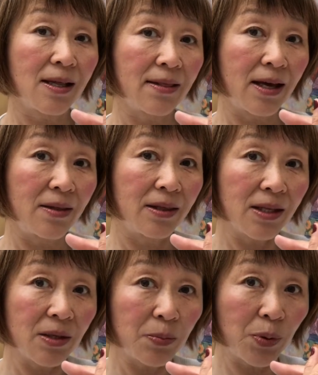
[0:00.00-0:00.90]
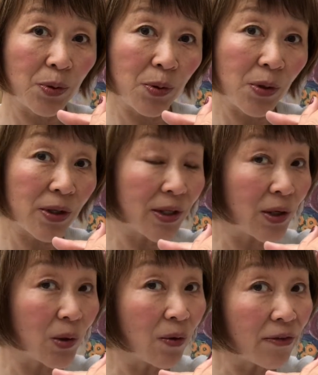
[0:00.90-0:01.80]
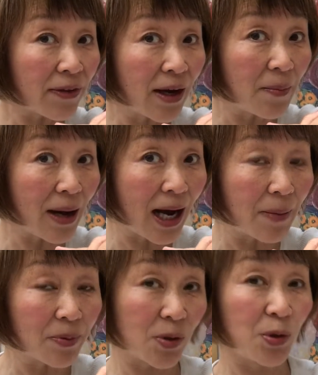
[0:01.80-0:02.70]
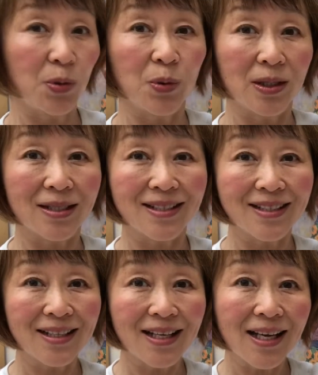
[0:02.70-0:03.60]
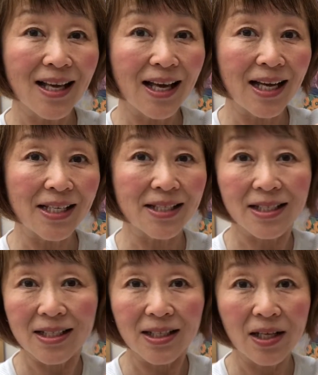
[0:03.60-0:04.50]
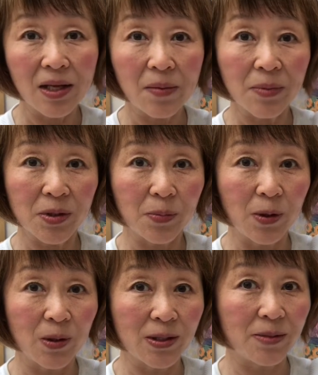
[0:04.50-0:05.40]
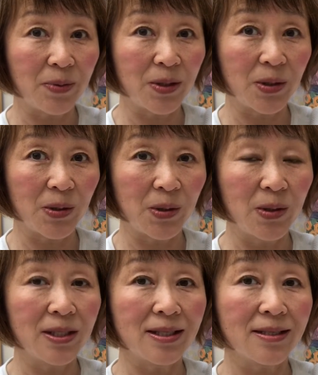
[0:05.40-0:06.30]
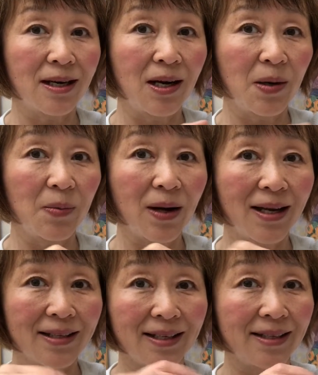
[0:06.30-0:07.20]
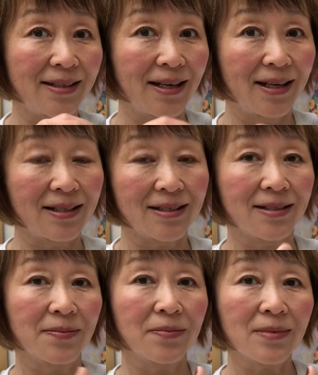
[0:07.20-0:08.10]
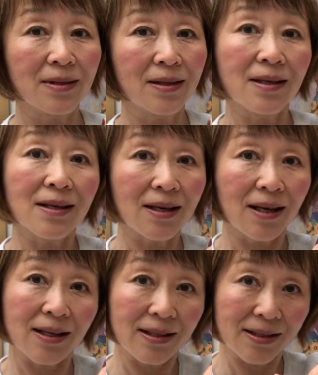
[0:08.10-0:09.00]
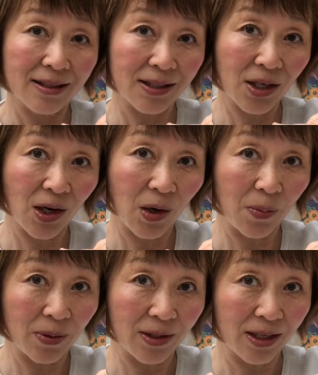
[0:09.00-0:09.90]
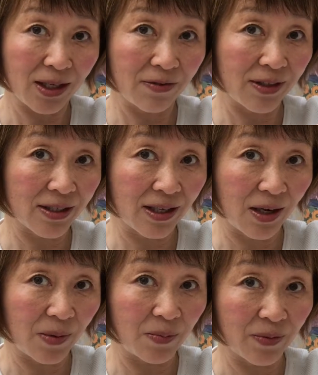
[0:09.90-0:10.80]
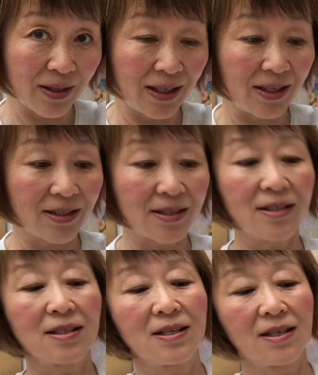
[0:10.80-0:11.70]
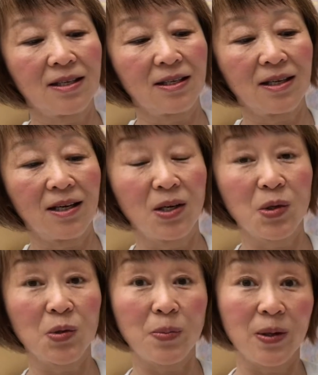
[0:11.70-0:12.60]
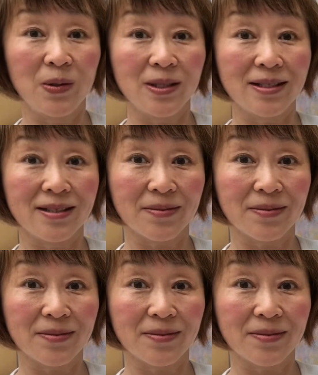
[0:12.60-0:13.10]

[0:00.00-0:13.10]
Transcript: Then pull your thumb up toward its middle point between the thumb and the index. The top of the thumb is He point.